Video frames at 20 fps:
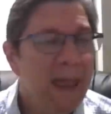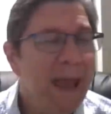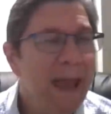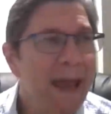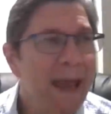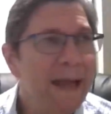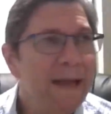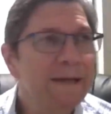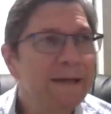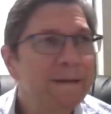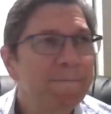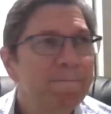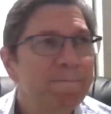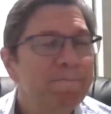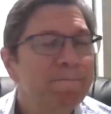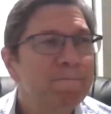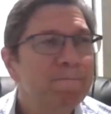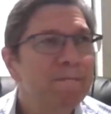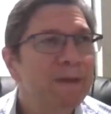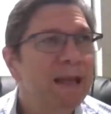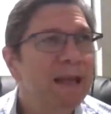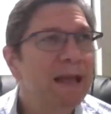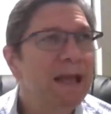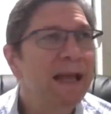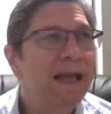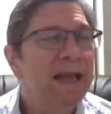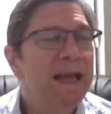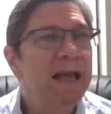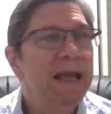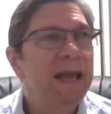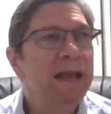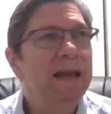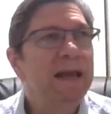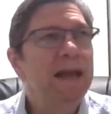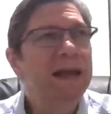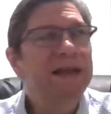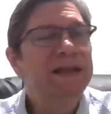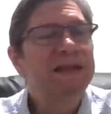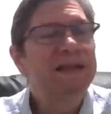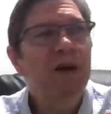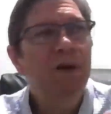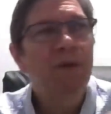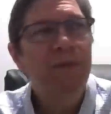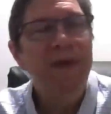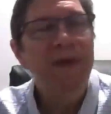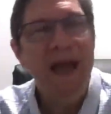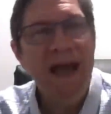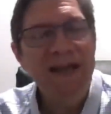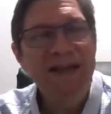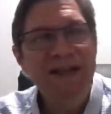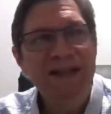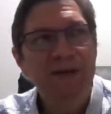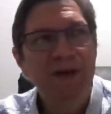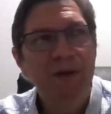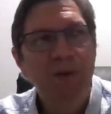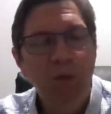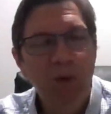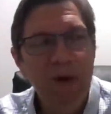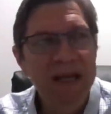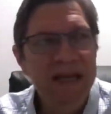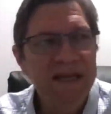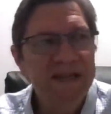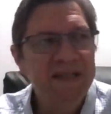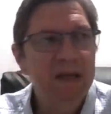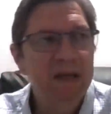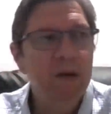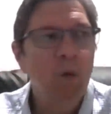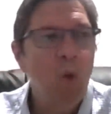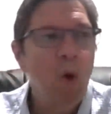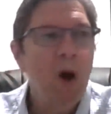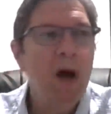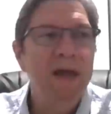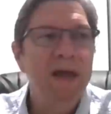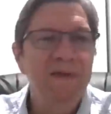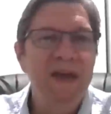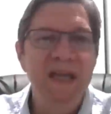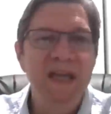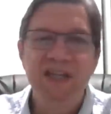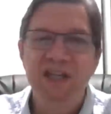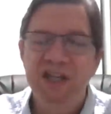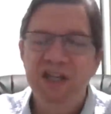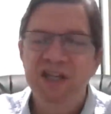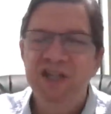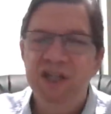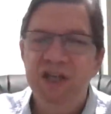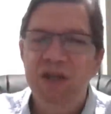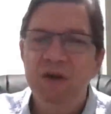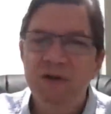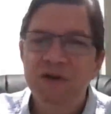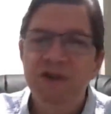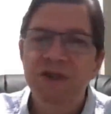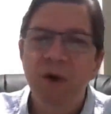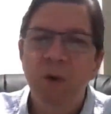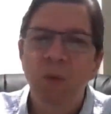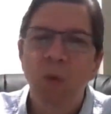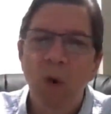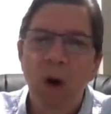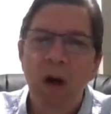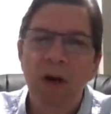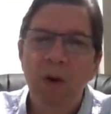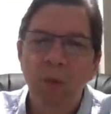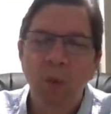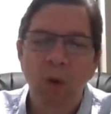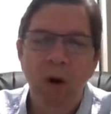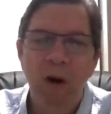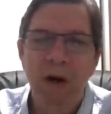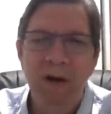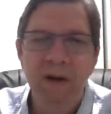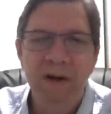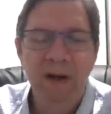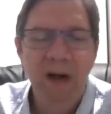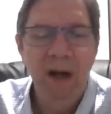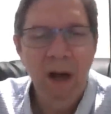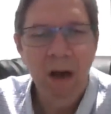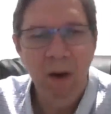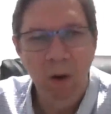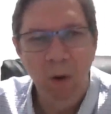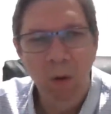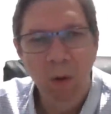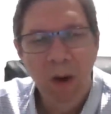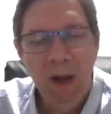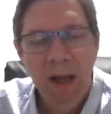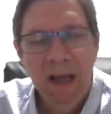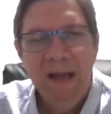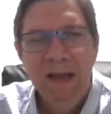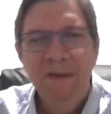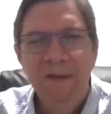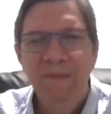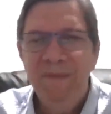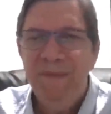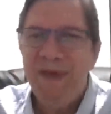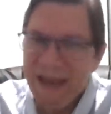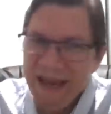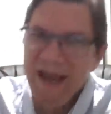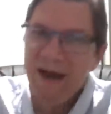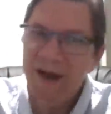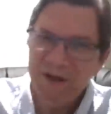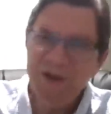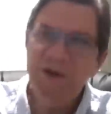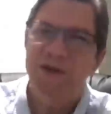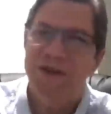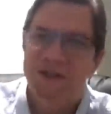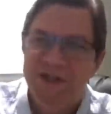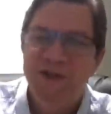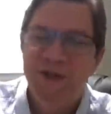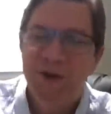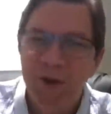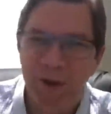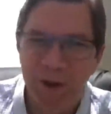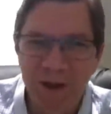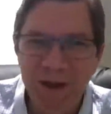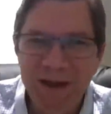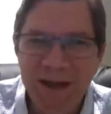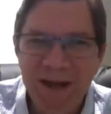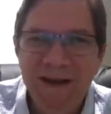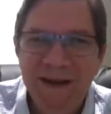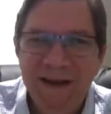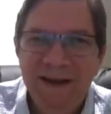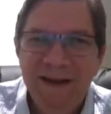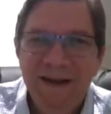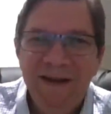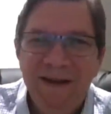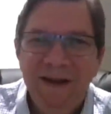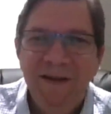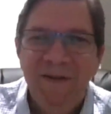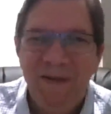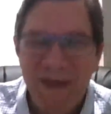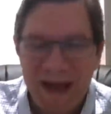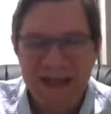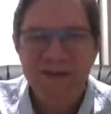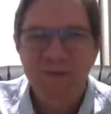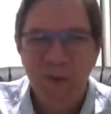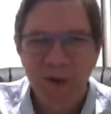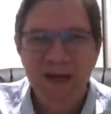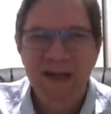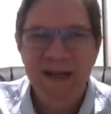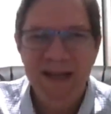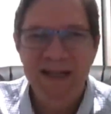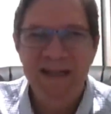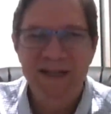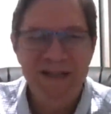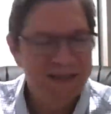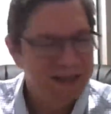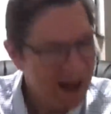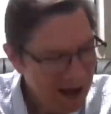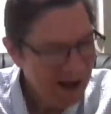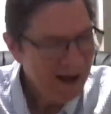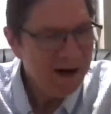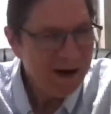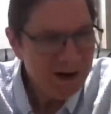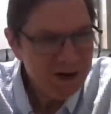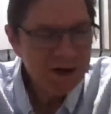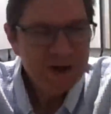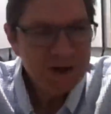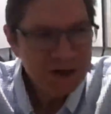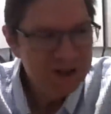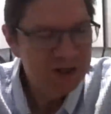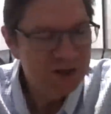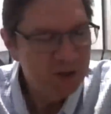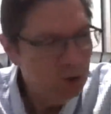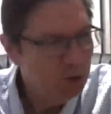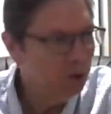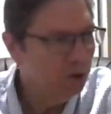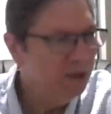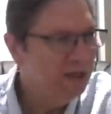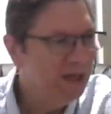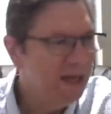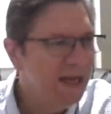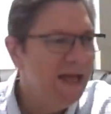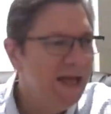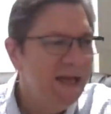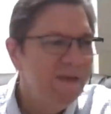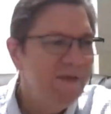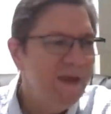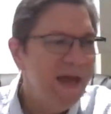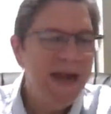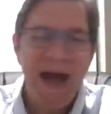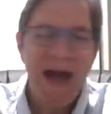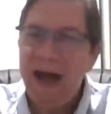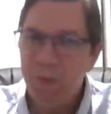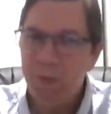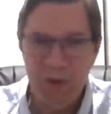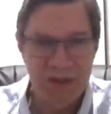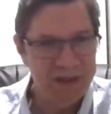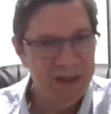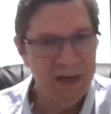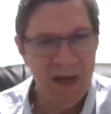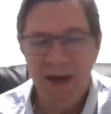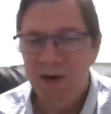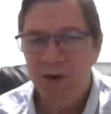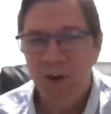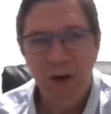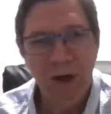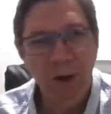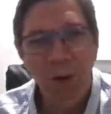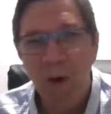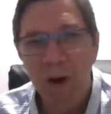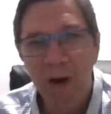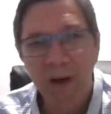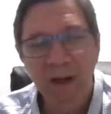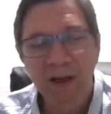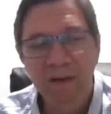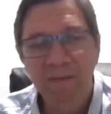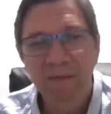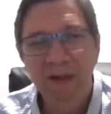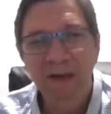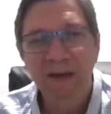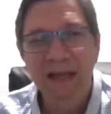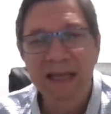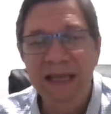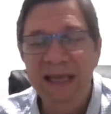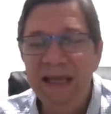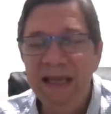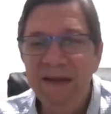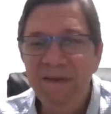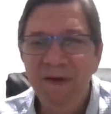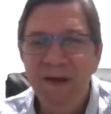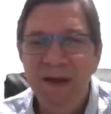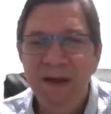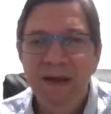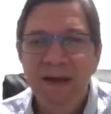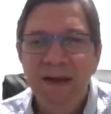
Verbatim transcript: And and, and, so that's the reason why they just used the one word no. They understood that's what it is. God understood that I was not going to want to leave.